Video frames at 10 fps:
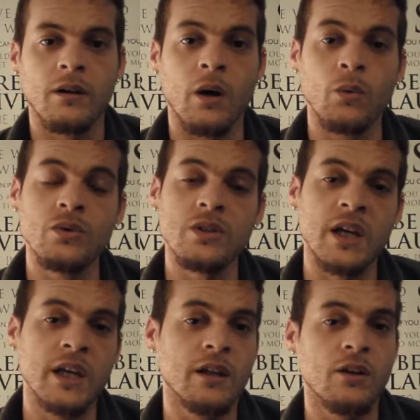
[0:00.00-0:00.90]
I will
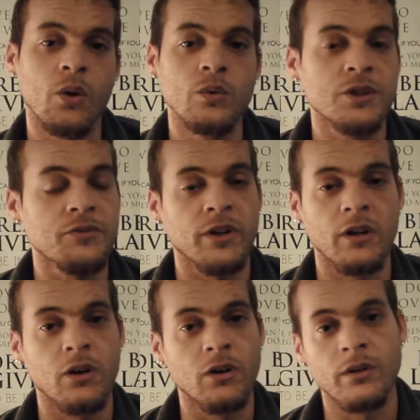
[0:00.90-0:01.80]
say that no one should
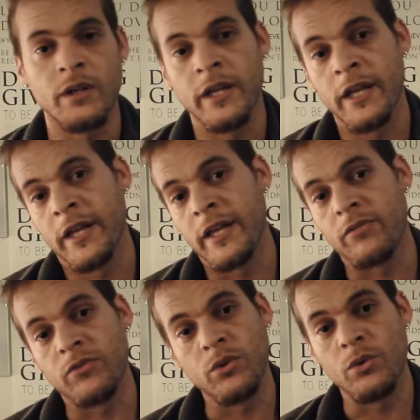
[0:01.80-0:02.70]
feel alone
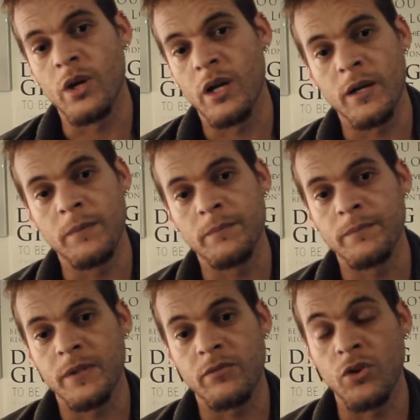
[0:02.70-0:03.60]
if
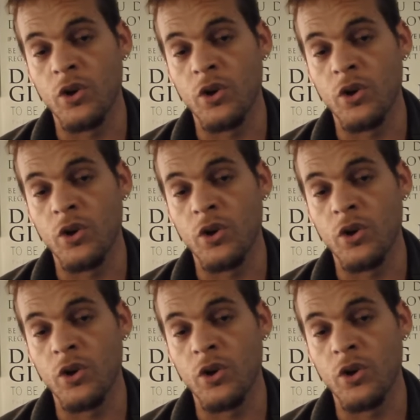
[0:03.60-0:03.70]
you're